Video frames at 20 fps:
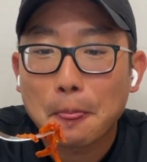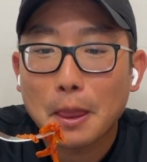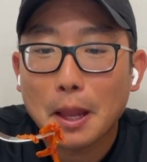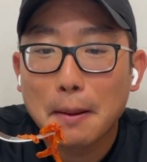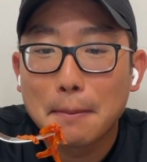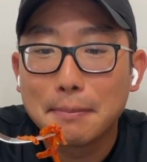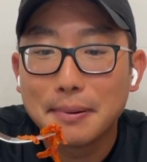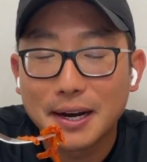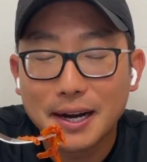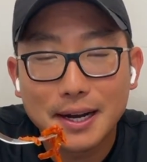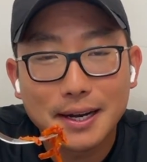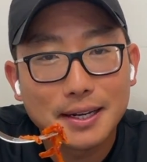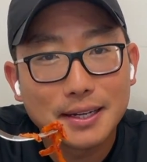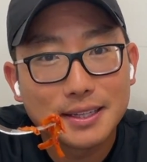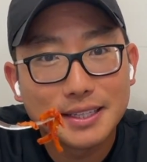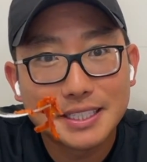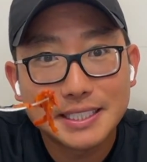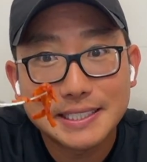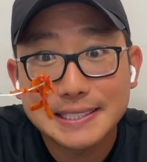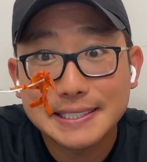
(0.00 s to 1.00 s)
But
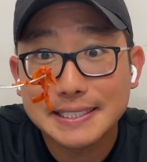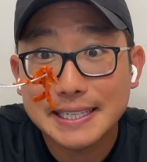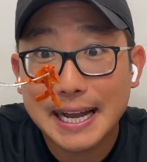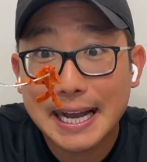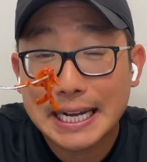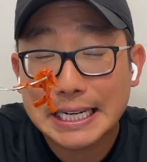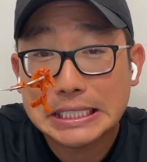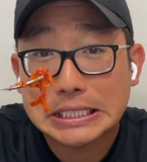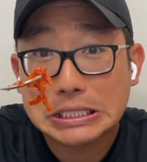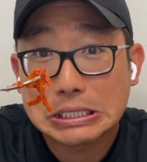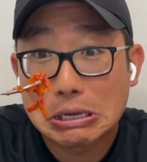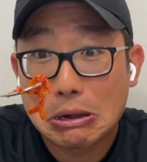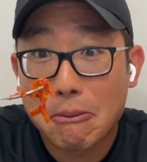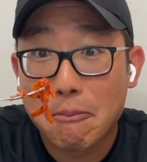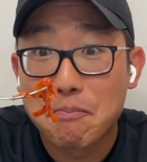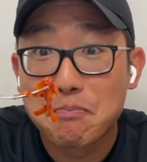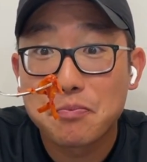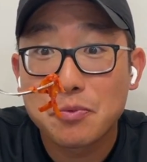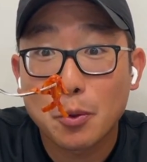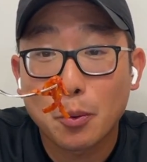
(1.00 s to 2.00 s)
this is
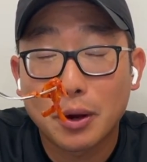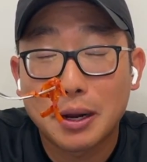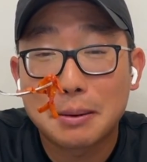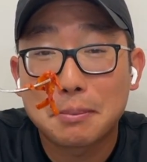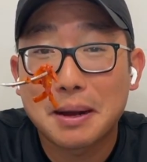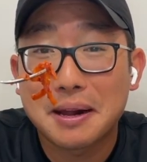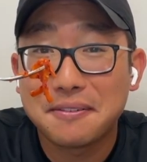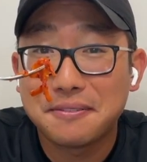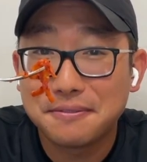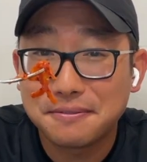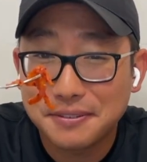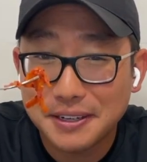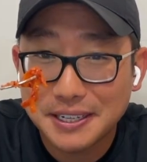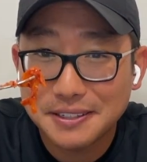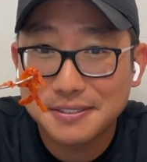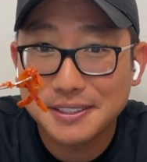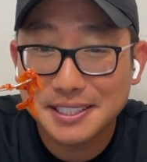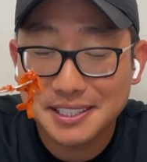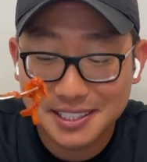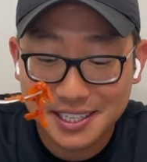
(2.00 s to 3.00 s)
actually one of my
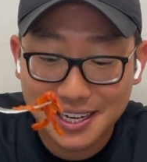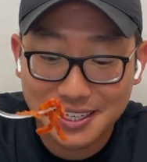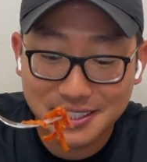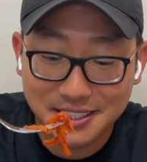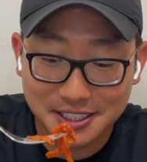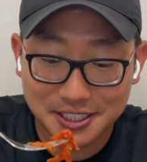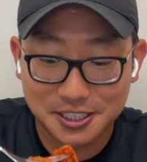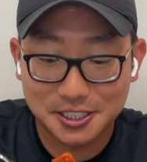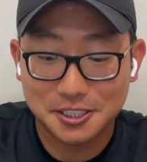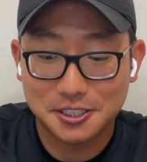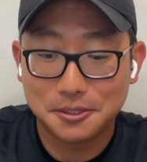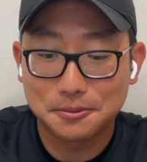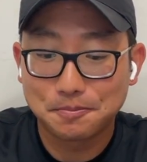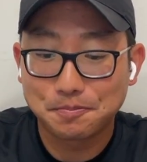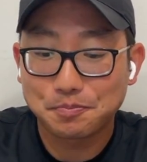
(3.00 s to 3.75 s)
favorite side dishes.